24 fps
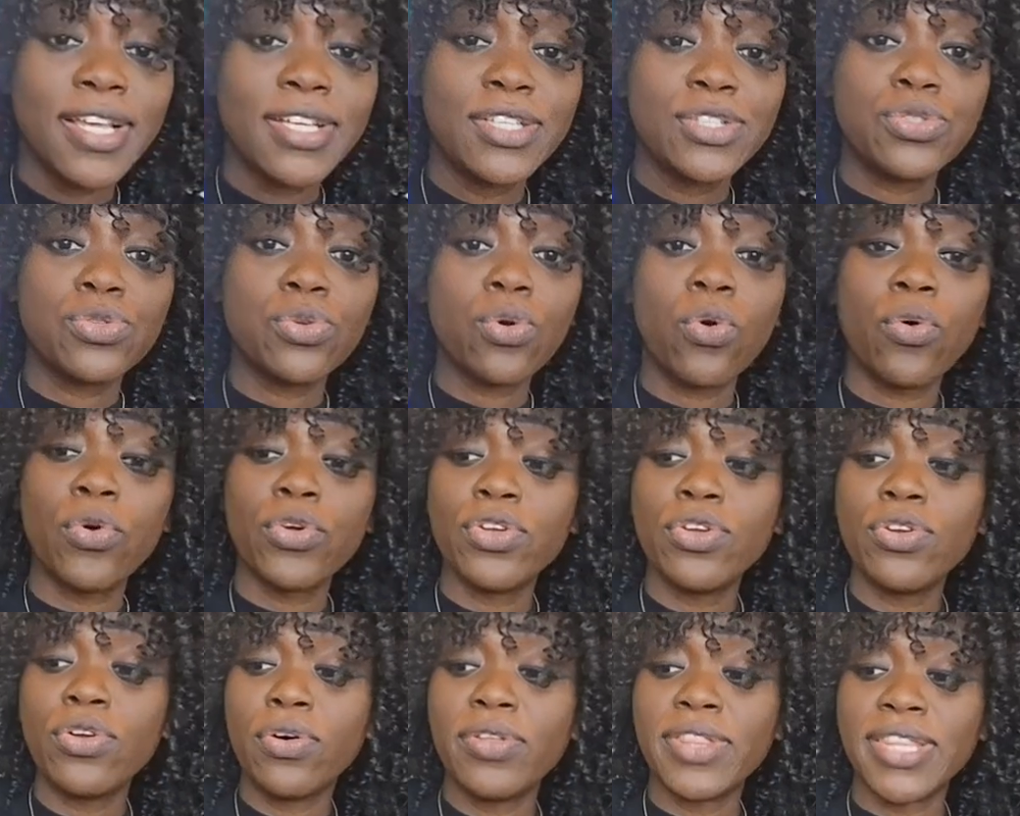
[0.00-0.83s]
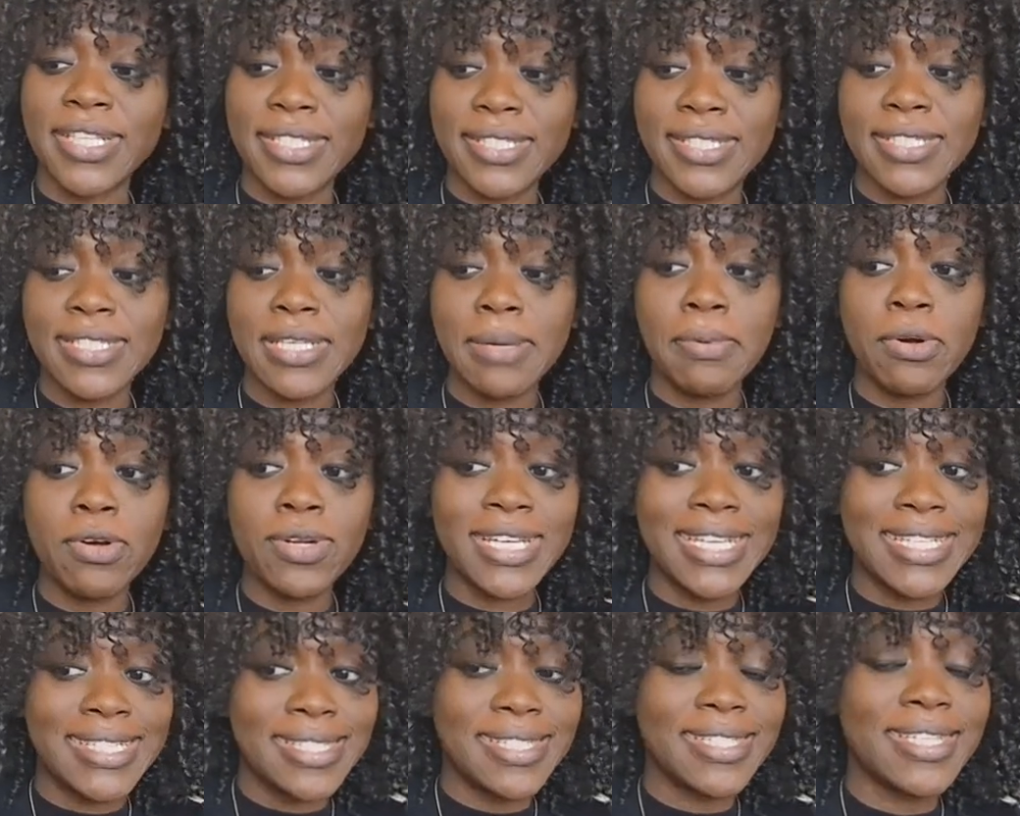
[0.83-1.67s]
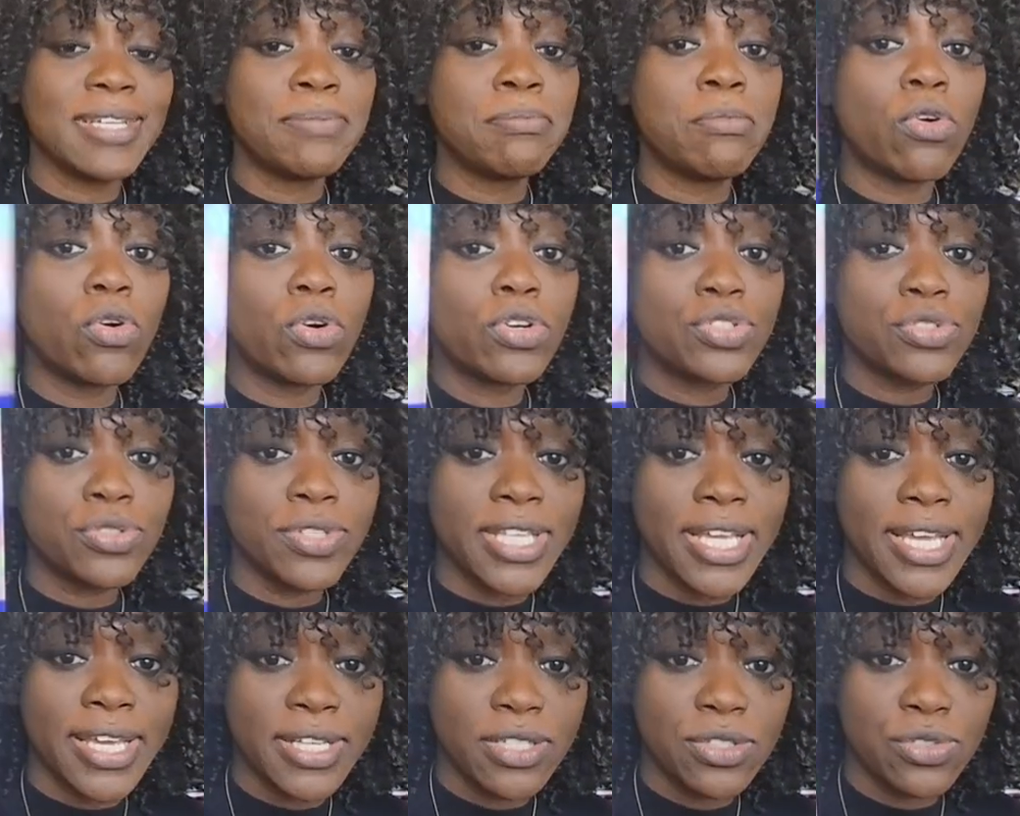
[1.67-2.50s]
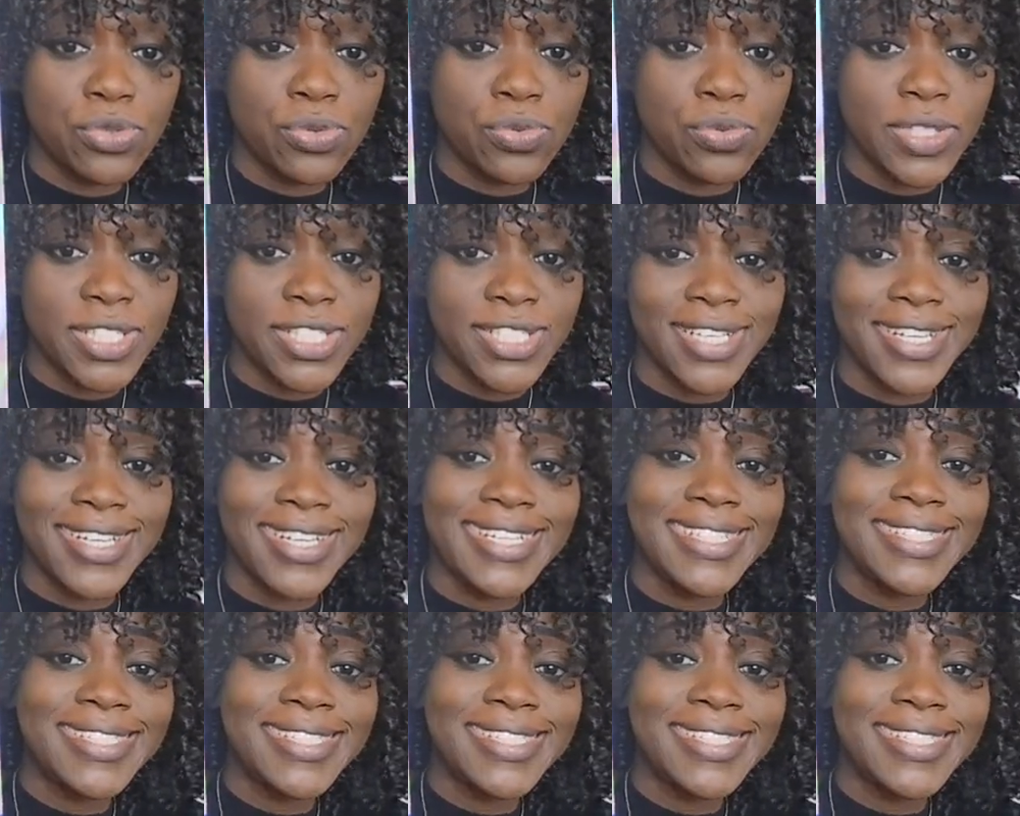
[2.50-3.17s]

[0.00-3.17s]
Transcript: So, you know, this is about listening more to their intuition,